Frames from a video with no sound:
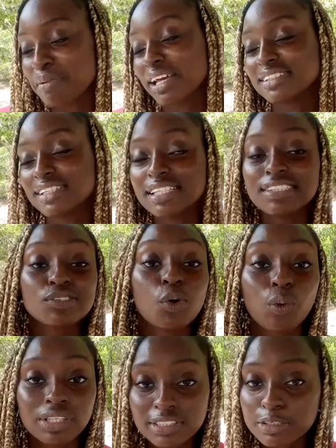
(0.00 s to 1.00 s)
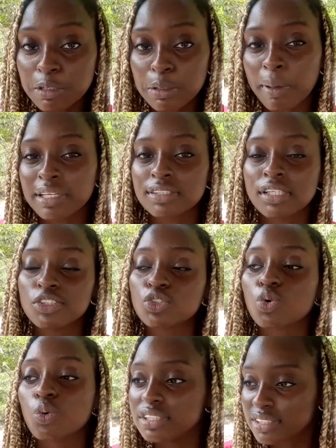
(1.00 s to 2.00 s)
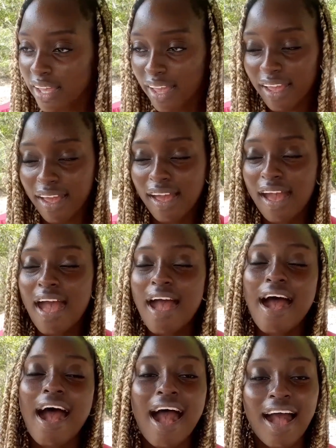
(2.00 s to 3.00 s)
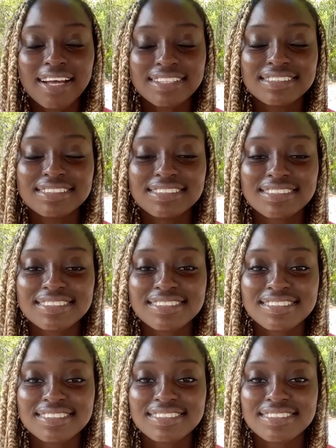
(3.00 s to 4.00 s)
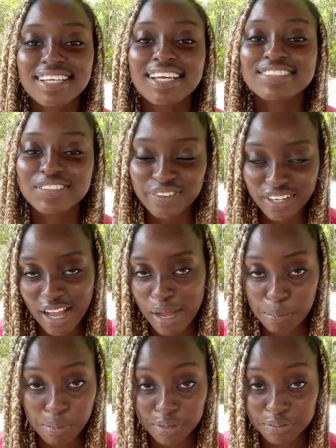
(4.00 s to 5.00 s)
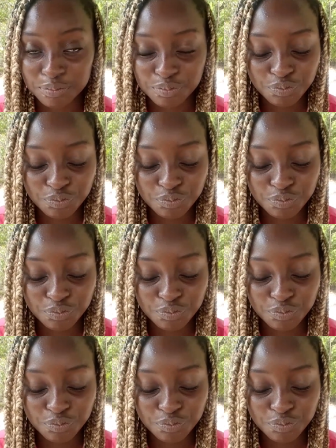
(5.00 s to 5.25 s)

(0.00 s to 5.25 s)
My son is going to speak, my son is going to hear, and it's going to happen.